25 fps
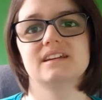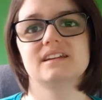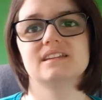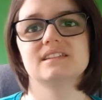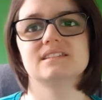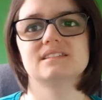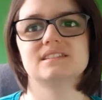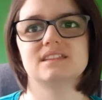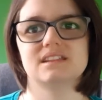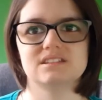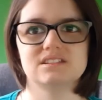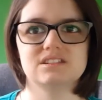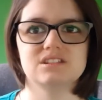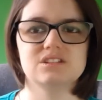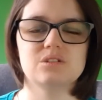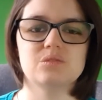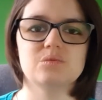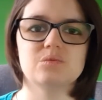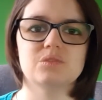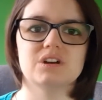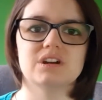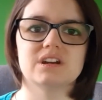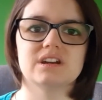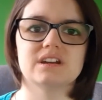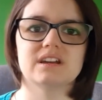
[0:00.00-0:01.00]
Sending your
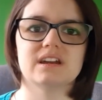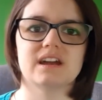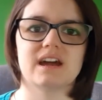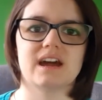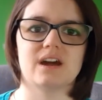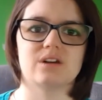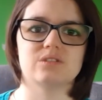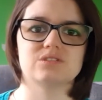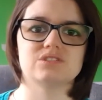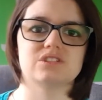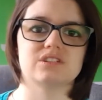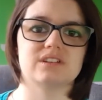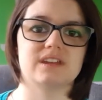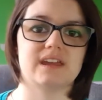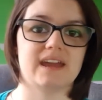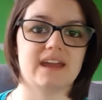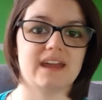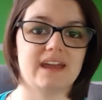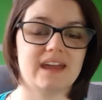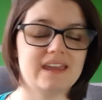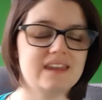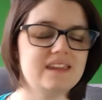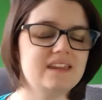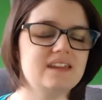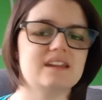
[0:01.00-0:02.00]
work out on
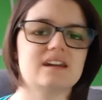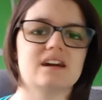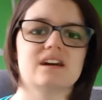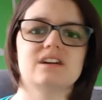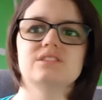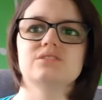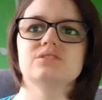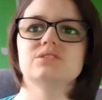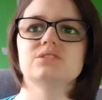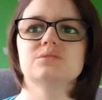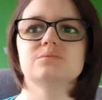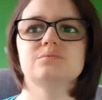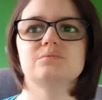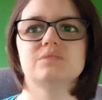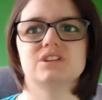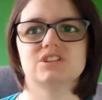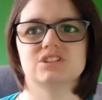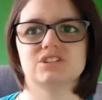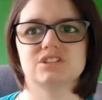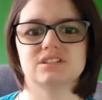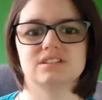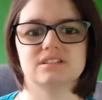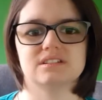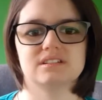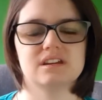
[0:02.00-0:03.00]
any kind of
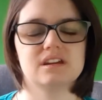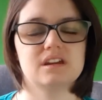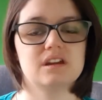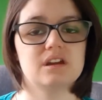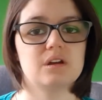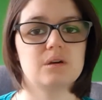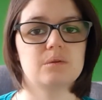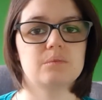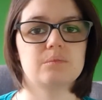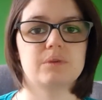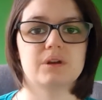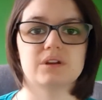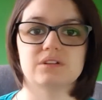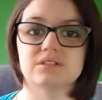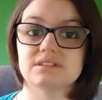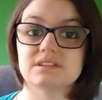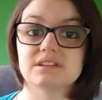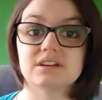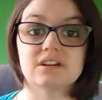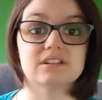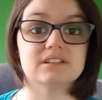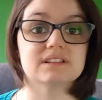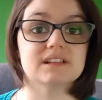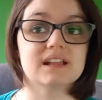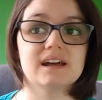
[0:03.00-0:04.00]
submission,
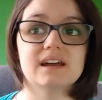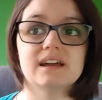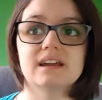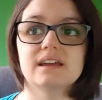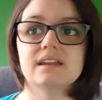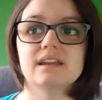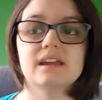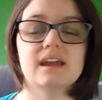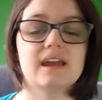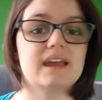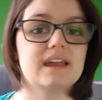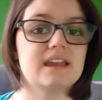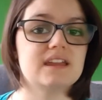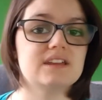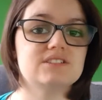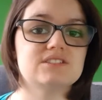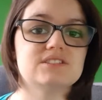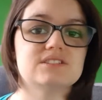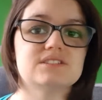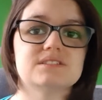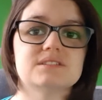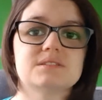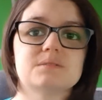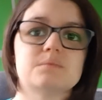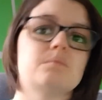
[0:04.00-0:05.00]
posting online,
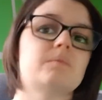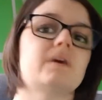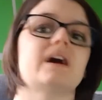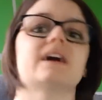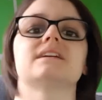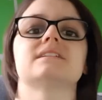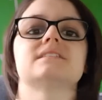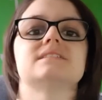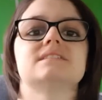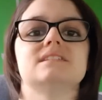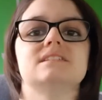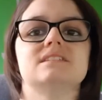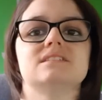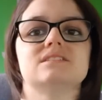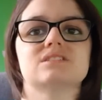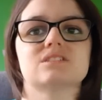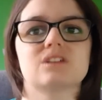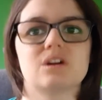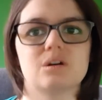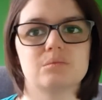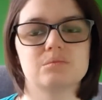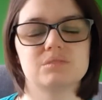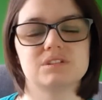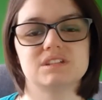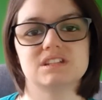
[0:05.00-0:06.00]
agents, magazines,
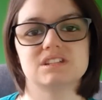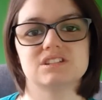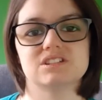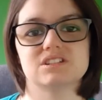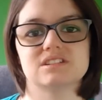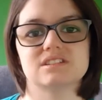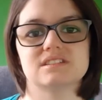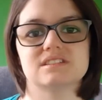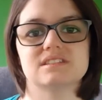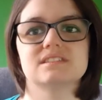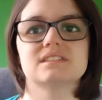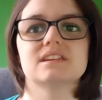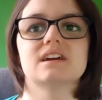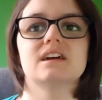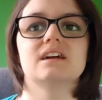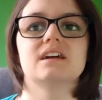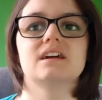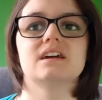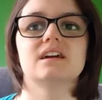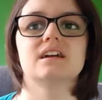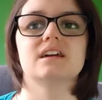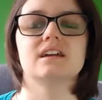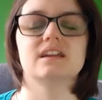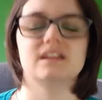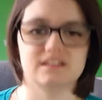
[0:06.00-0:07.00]
competitions,
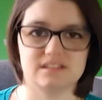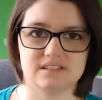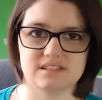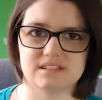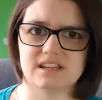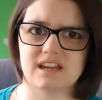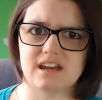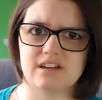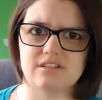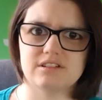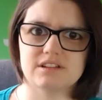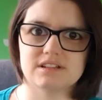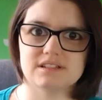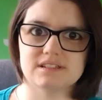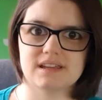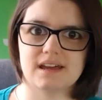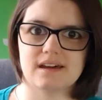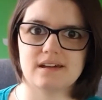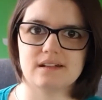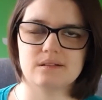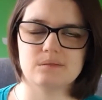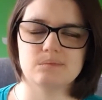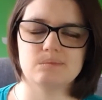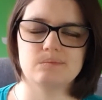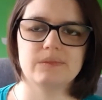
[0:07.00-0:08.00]
is scary as
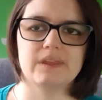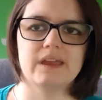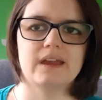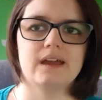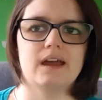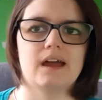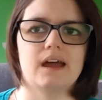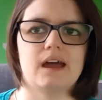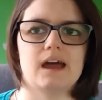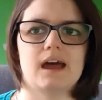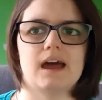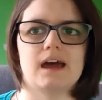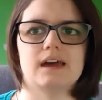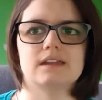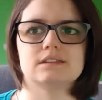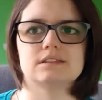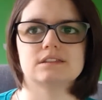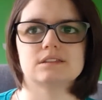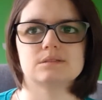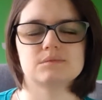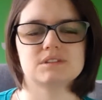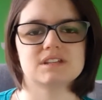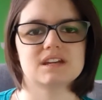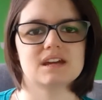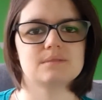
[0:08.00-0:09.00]
hell. And
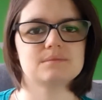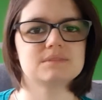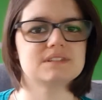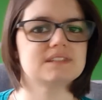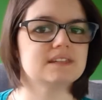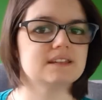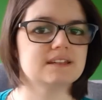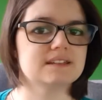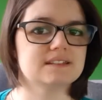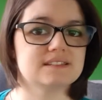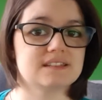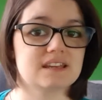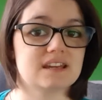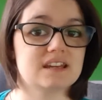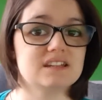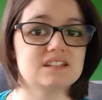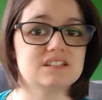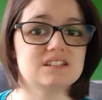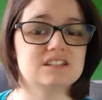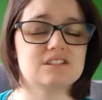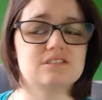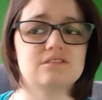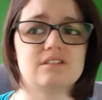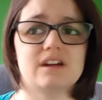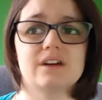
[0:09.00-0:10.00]
sometimes the
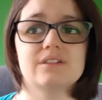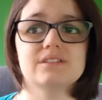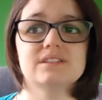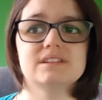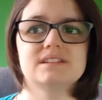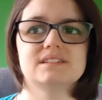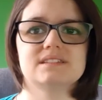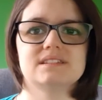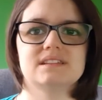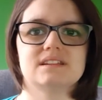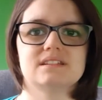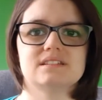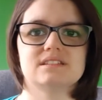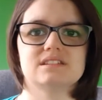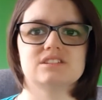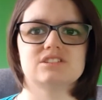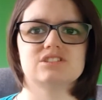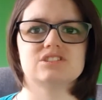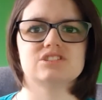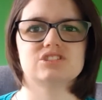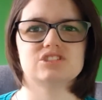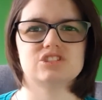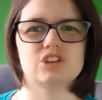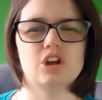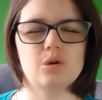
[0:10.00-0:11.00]
anxiety around these things is
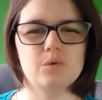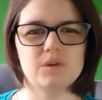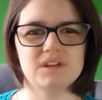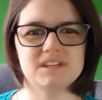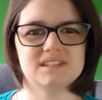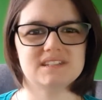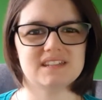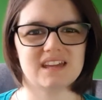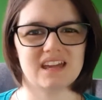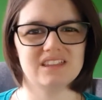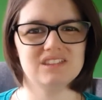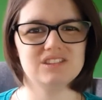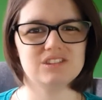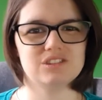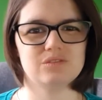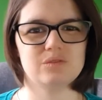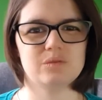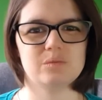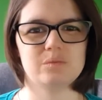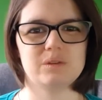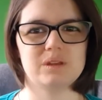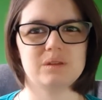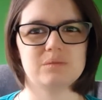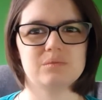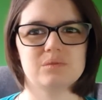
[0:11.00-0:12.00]
so intense for
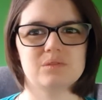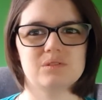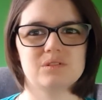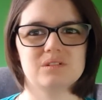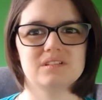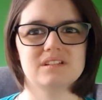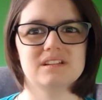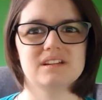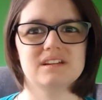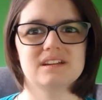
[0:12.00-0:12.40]
people